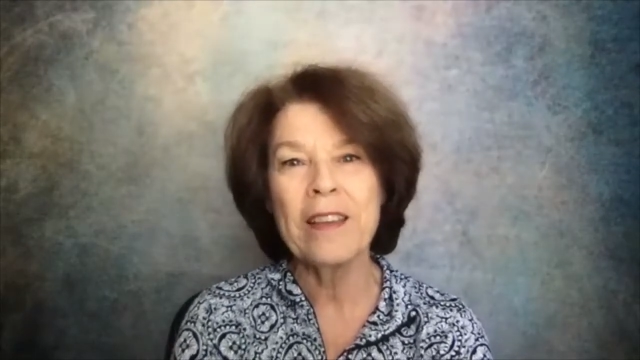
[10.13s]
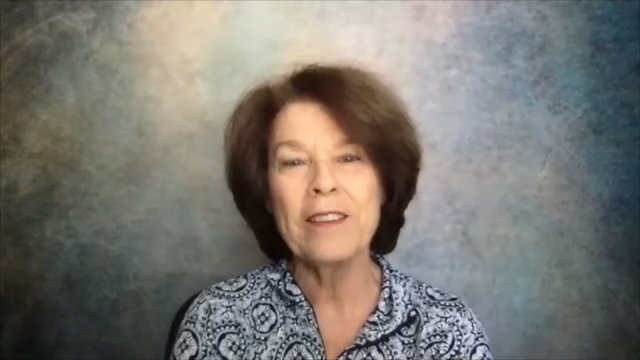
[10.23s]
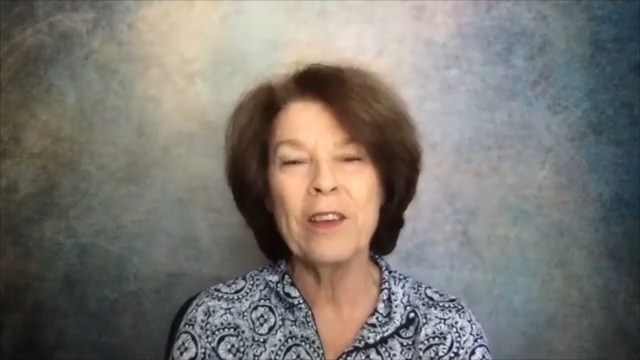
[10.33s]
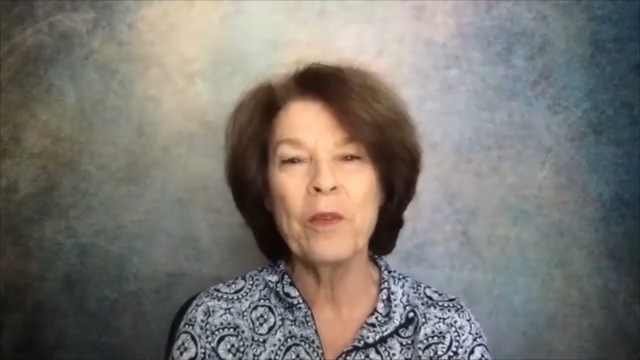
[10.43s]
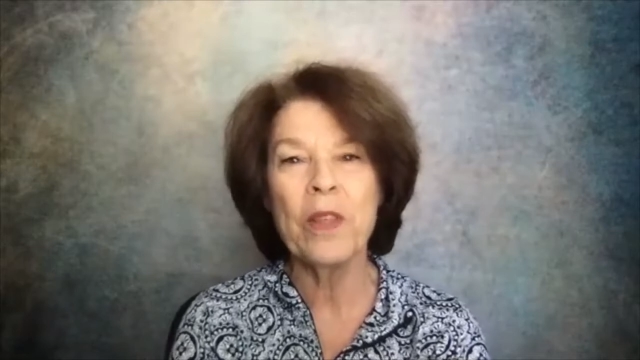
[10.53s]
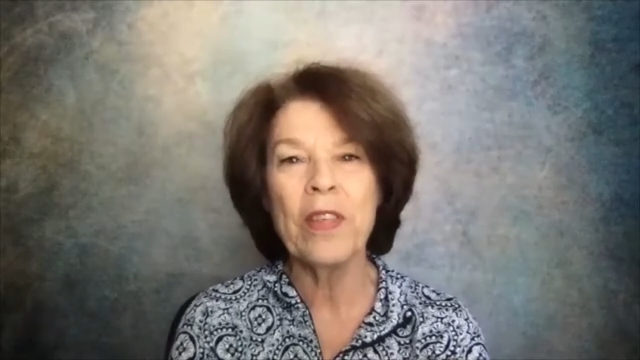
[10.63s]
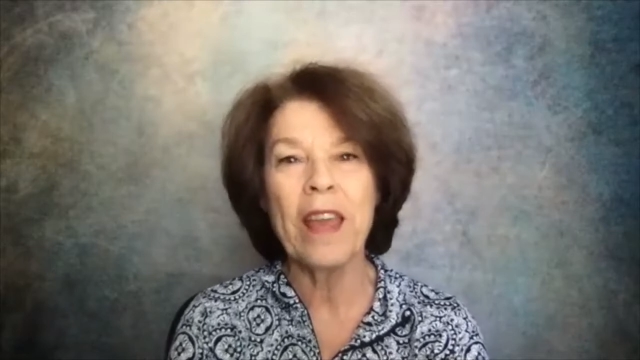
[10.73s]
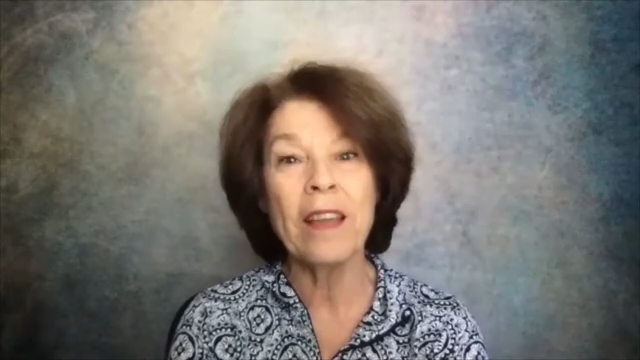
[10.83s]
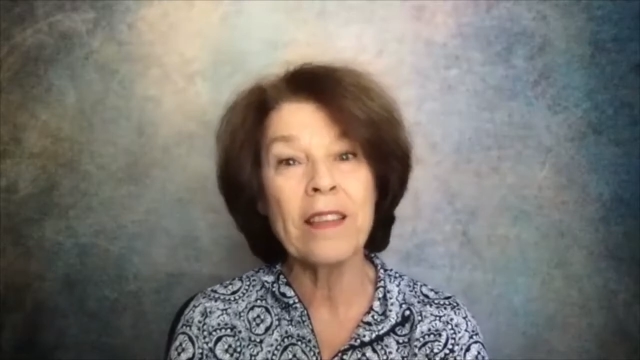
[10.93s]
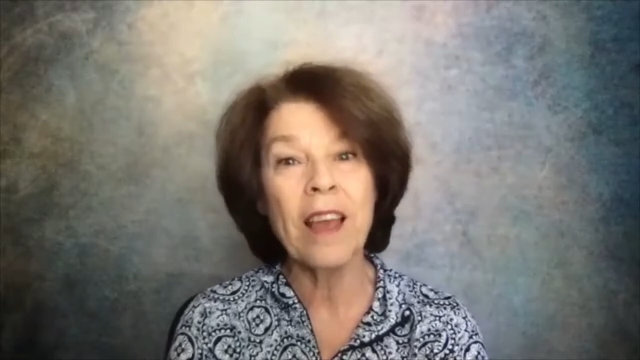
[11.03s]
deal with
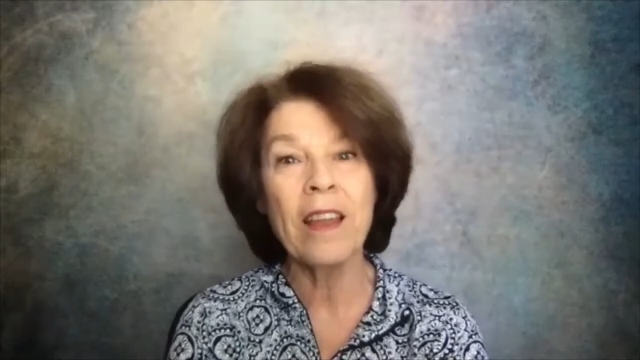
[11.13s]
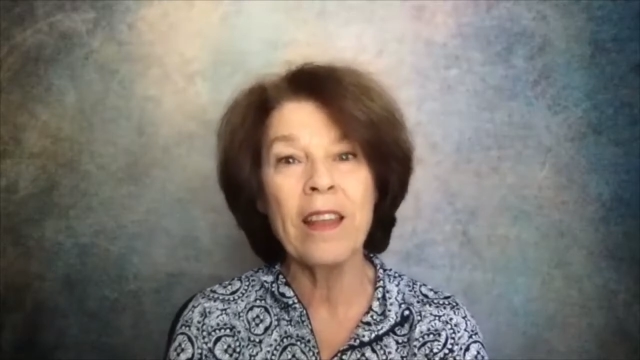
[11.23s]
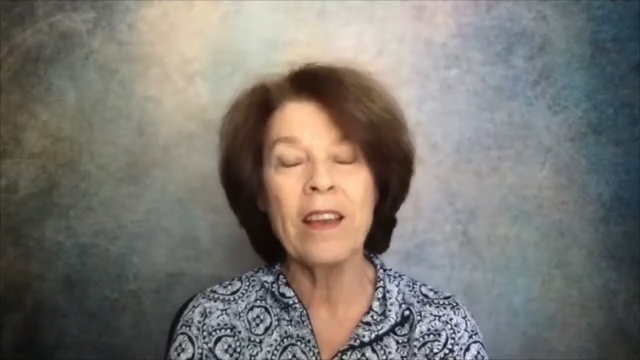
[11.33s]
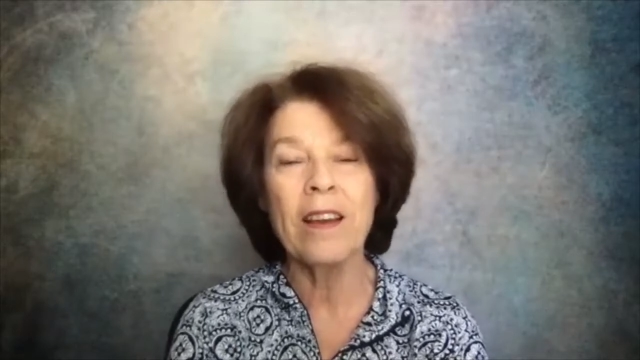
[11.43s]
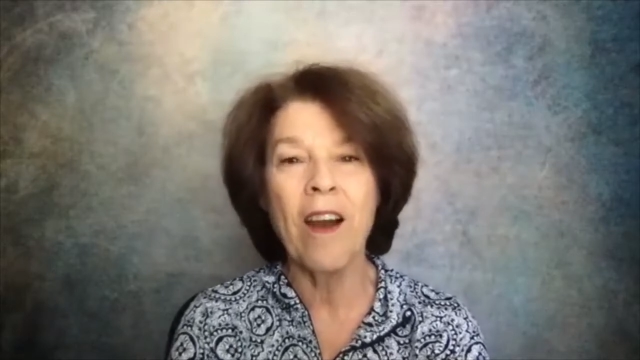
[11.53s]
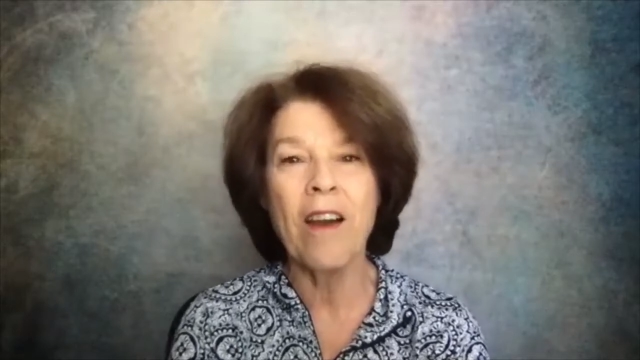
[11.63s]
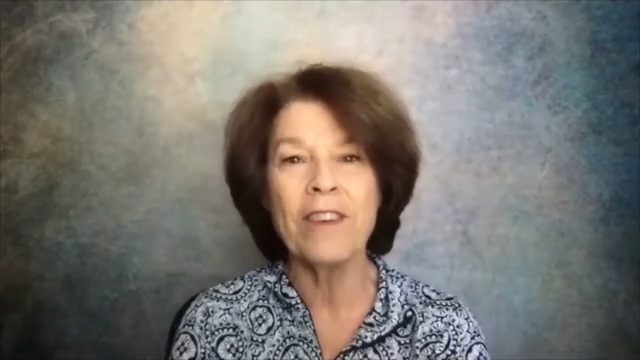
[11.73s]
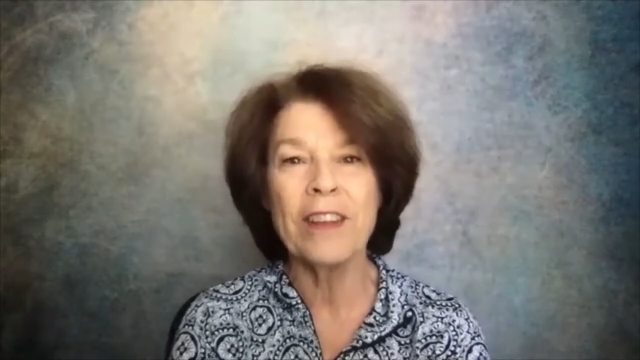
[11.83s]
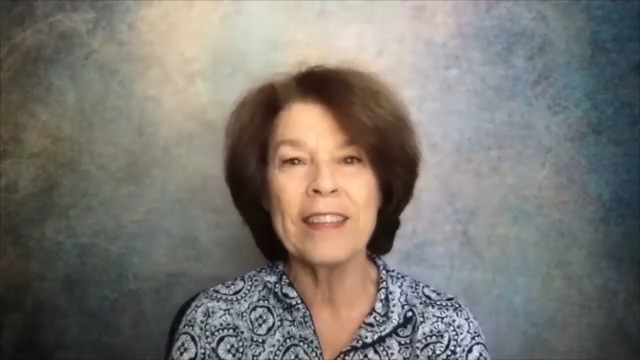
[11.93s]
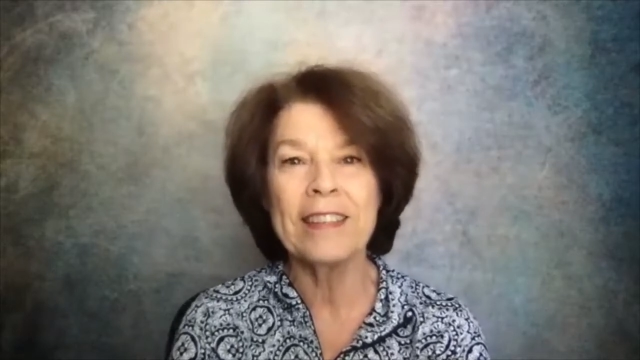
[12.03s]
anxiety and
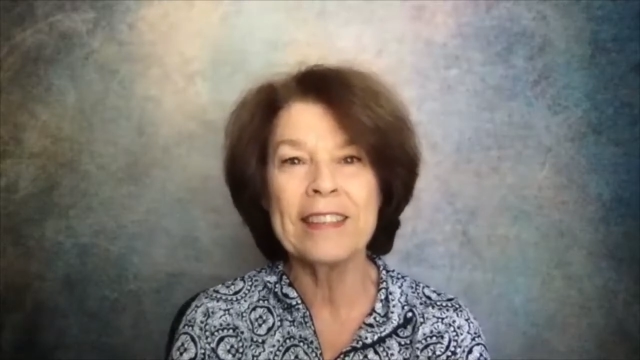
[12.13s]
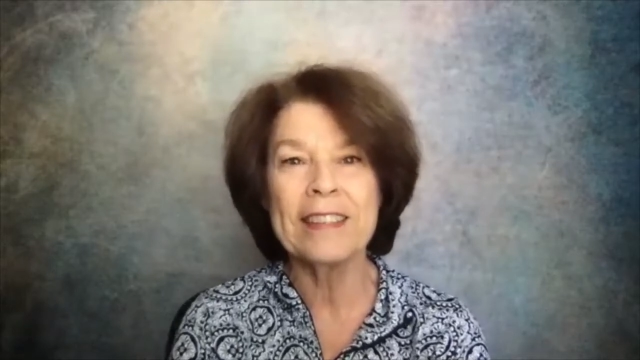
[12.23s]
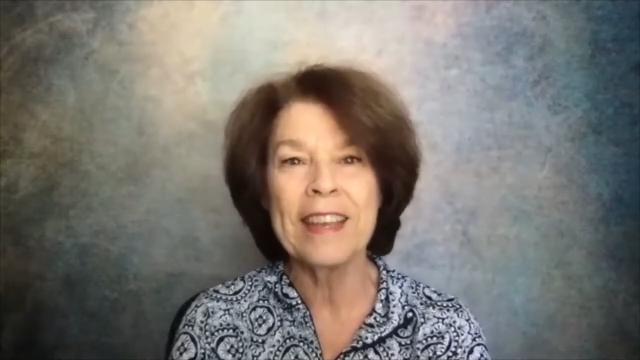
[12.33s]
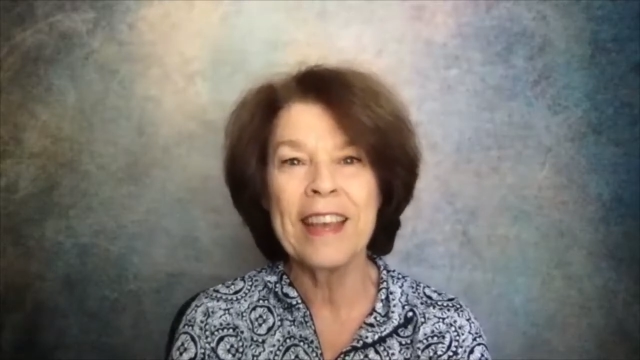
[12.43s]
confidence.